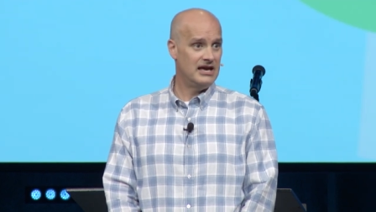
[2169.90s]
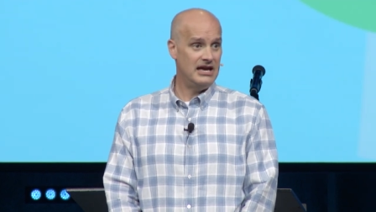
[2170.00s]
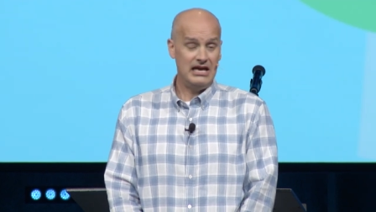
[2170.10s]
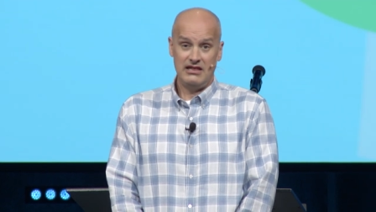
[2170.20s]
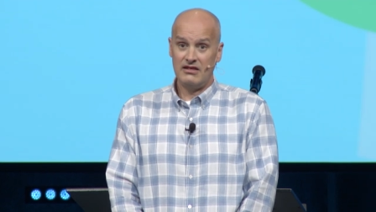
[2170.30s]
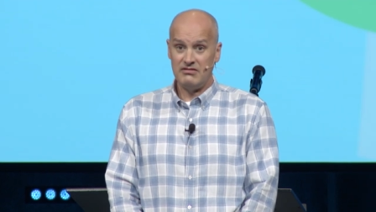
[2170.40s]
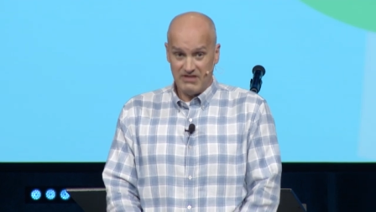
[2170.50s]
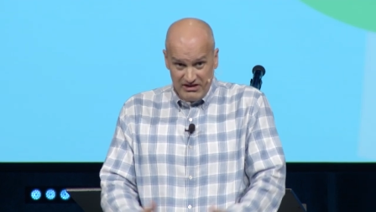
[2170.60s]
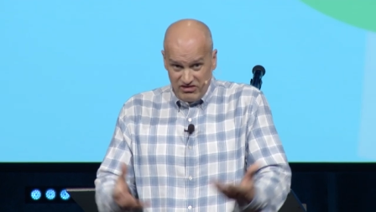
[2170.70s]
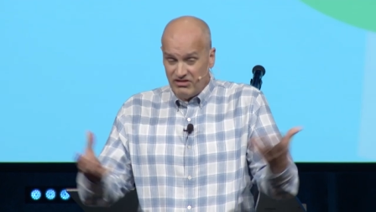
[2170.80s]
And
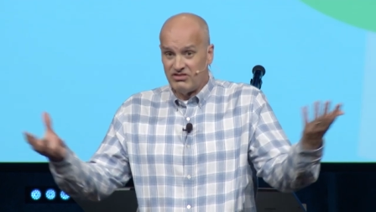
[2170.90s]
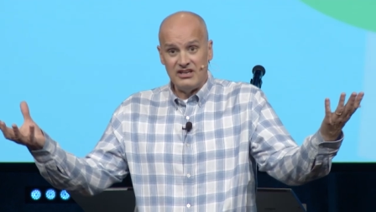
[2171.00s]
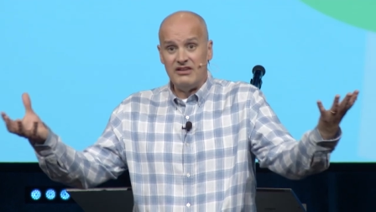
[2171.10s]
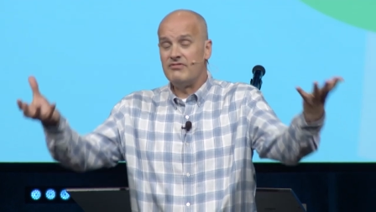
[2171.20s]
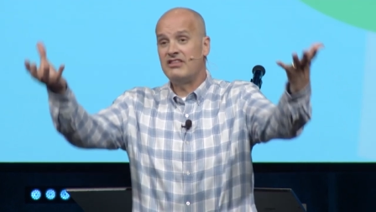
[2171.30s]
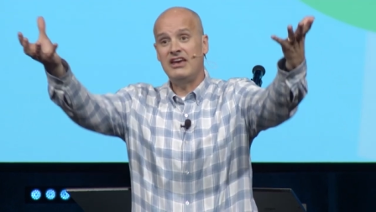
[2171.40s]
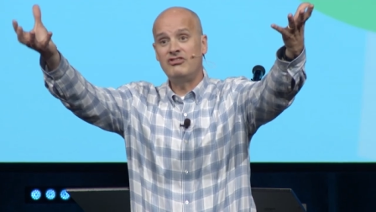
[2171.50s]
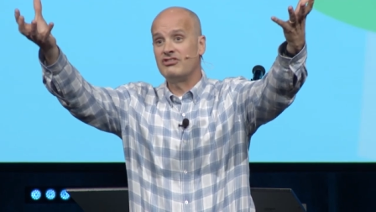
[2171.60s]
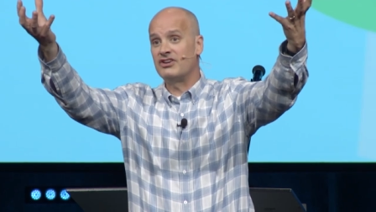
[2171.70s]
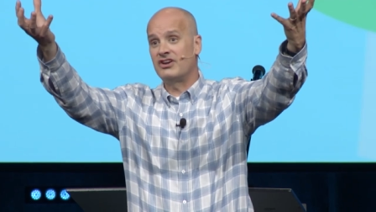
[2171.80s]
that's just an
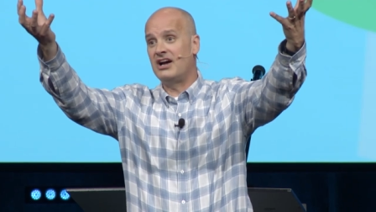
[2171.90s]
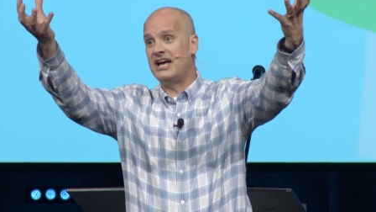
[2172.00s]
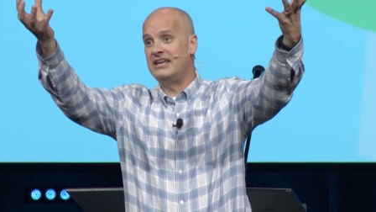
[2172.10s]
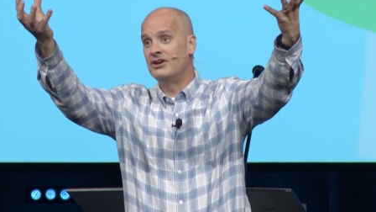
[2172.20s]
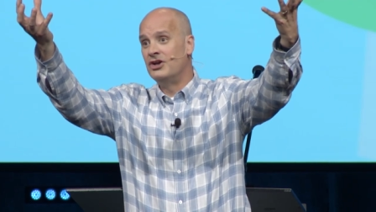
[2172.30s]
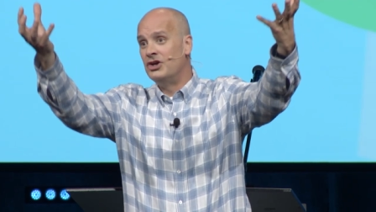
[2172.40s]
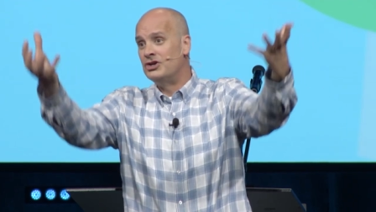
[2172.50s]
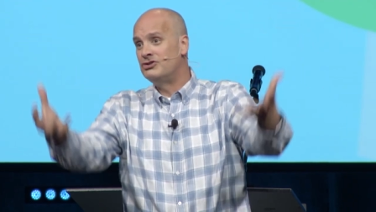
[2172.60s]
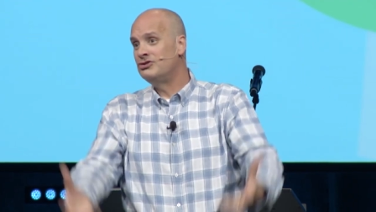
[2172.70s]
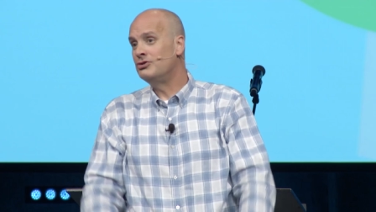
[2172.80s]
invitation to God
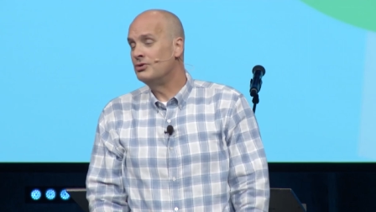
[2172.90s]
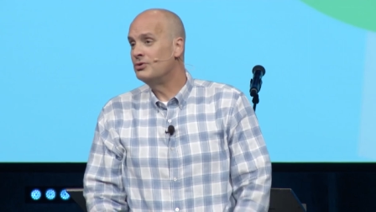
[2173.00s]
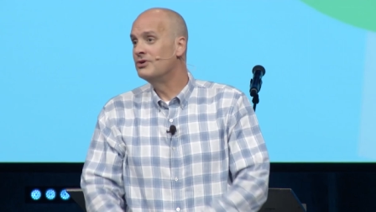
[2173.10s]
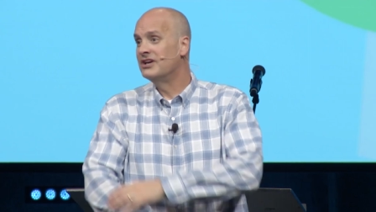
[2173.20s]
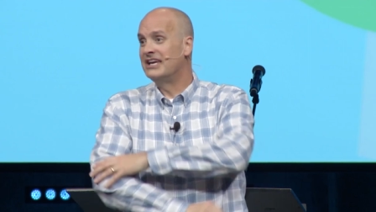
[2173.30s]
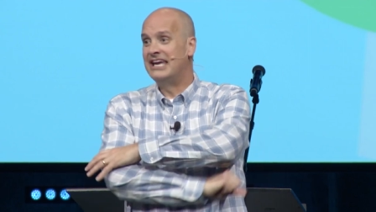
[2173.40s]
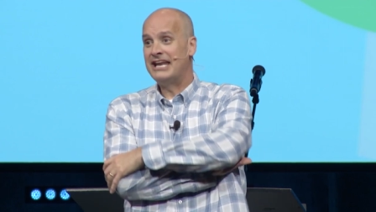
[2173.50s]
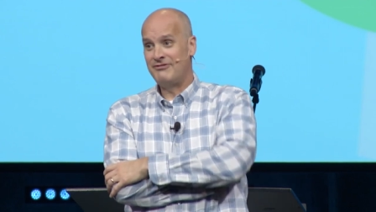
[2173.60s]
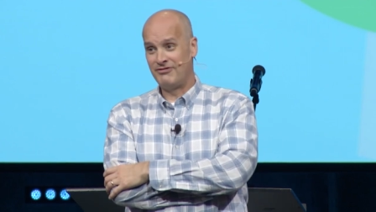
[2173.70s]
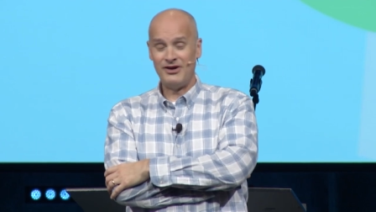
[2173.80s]
to
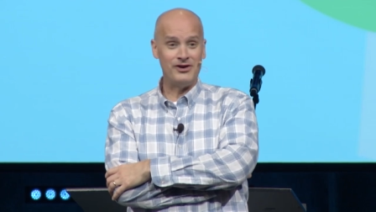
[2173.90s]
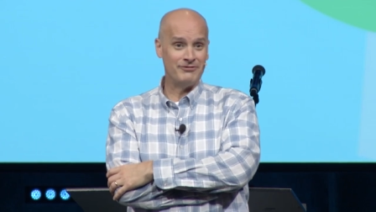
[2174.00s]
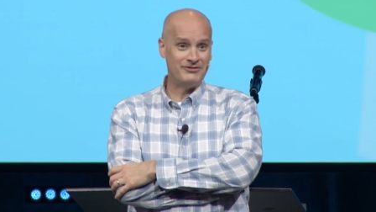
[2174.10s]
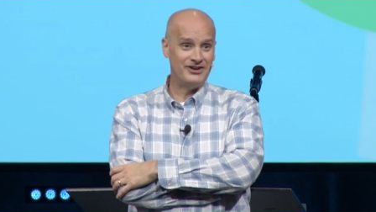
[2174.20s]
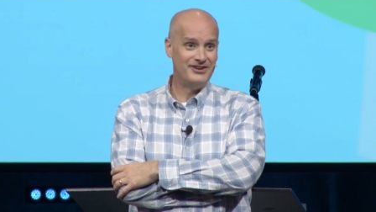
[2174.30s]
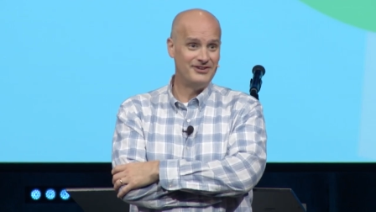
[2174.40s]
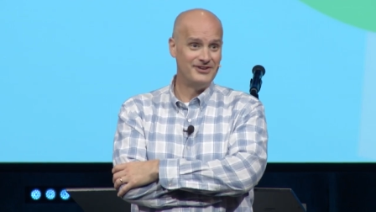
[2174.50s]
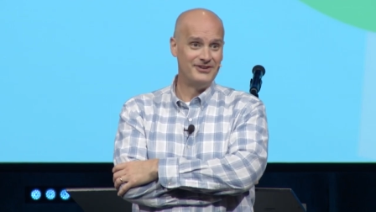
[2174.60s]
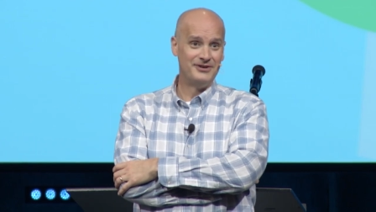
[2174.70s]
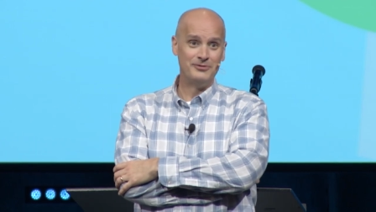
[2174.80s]
get involved.
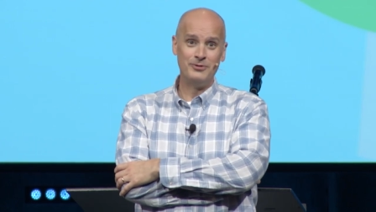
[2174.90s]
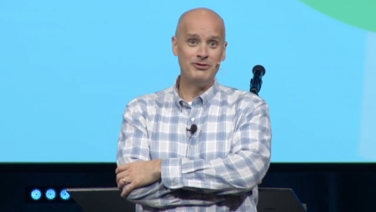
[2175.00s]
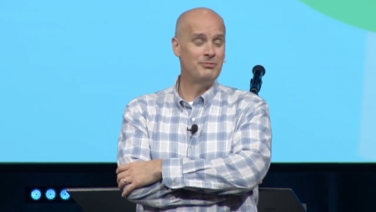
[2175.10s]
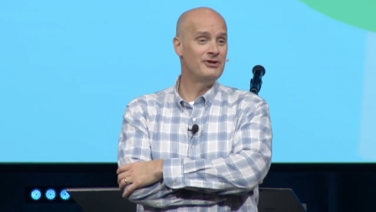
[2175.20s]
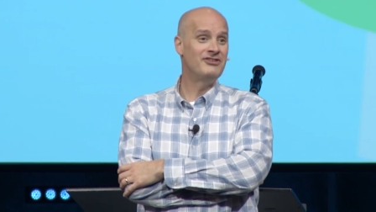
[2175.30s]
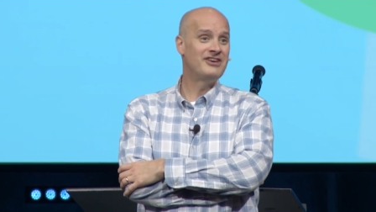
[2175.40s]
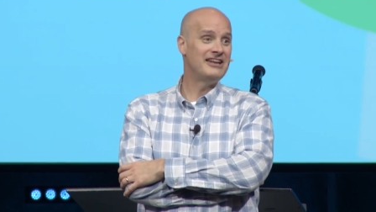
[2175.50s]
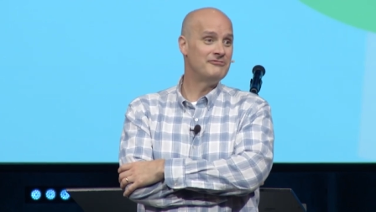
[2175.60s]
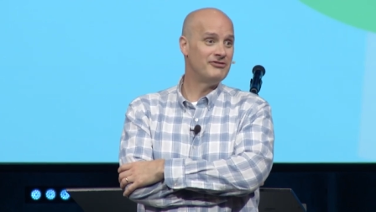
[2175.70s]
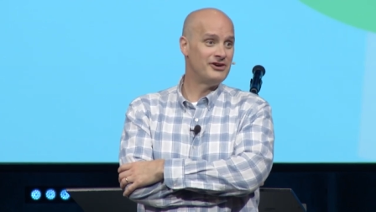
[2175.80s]
Would you please get
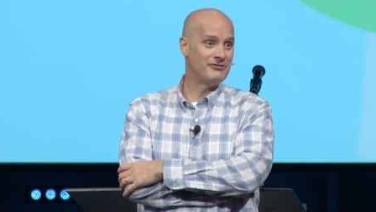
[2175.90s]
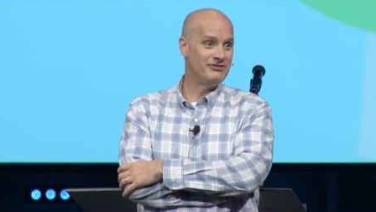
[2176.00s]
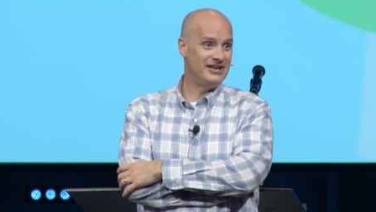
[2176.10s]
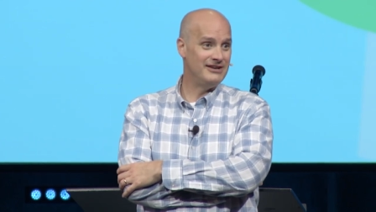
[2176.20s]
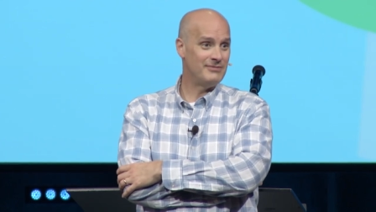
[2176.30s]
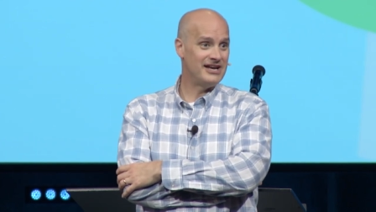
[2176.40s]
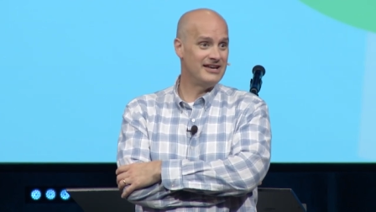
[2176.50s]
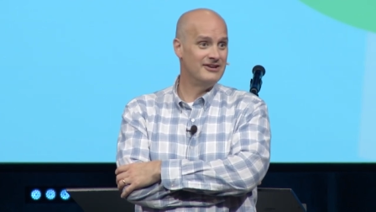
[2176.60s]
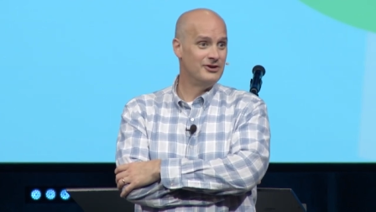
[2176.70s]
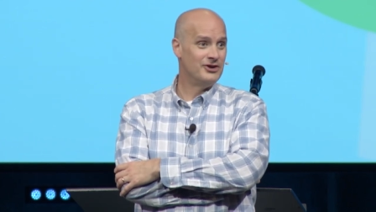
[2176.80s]
involved in my
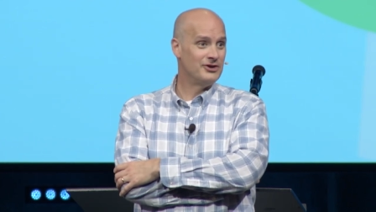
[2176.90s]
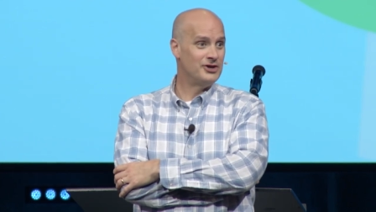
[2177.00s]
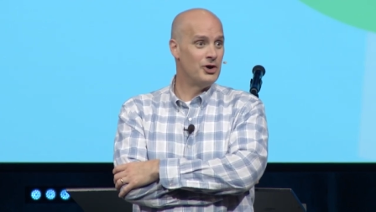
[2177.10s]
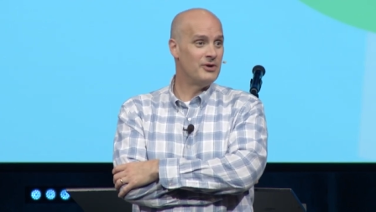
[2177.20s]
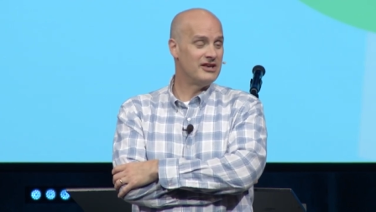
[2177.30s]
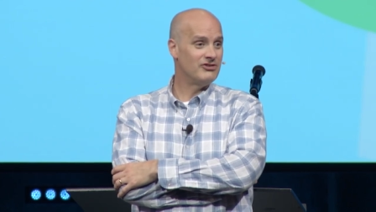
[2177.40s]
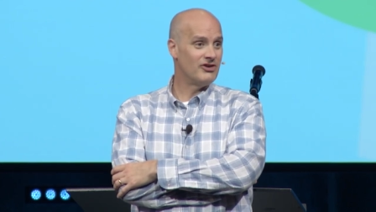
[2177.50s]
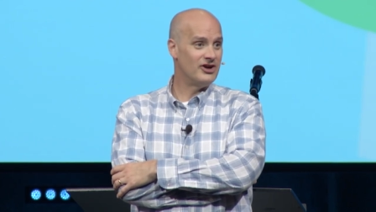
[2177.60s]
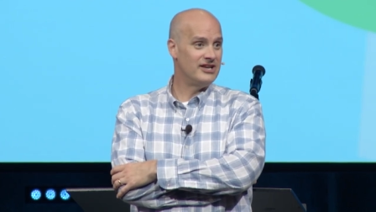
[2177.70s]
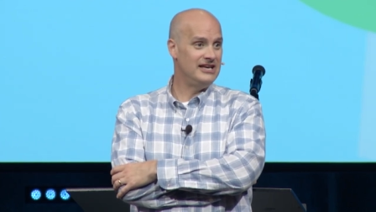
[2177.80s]
goings
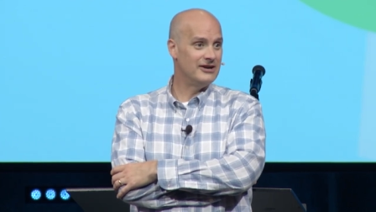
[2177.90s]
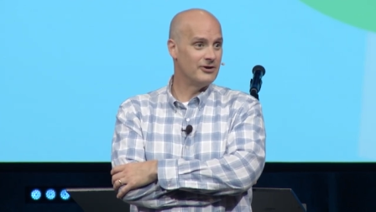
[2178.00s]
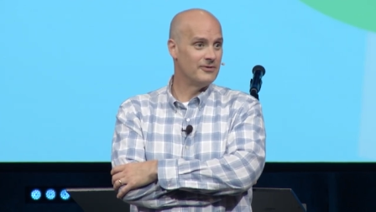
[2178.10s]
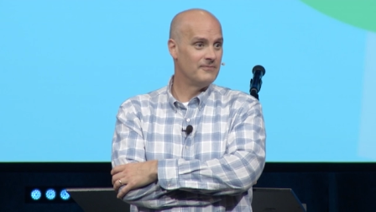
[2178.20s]
on here?